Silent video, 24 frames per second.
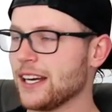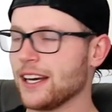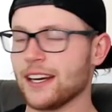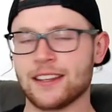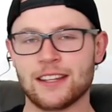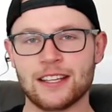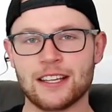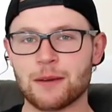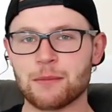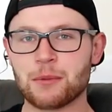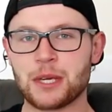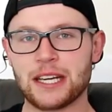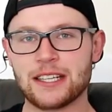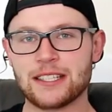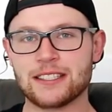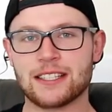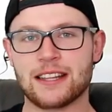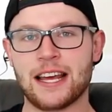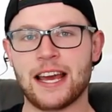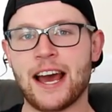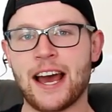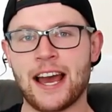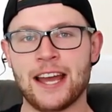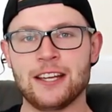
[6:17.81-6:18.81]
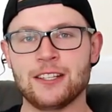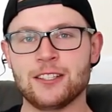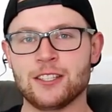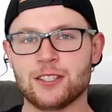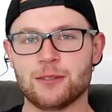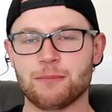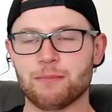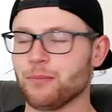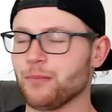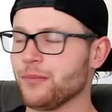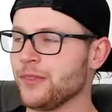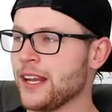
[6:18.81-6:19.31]
I think I'm getting to that
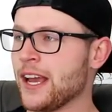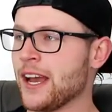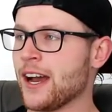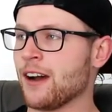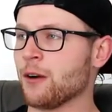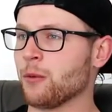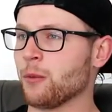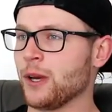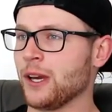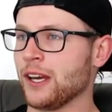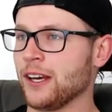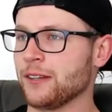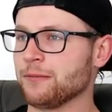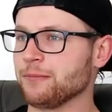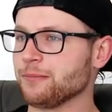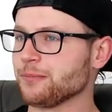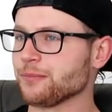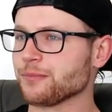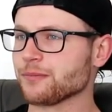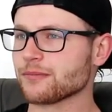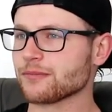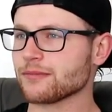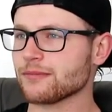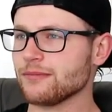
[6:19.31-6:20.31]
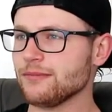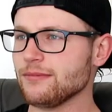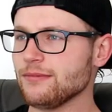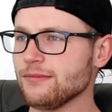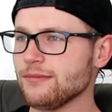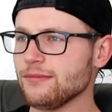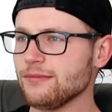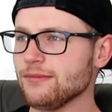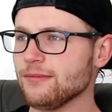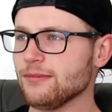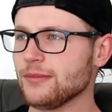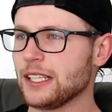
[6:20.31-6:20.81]
age now where,
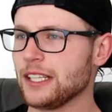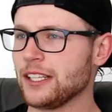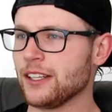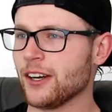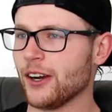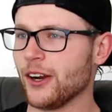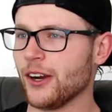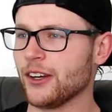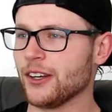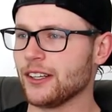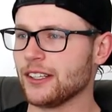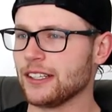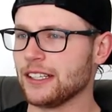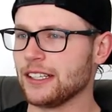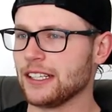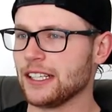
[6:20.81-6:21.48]
you know,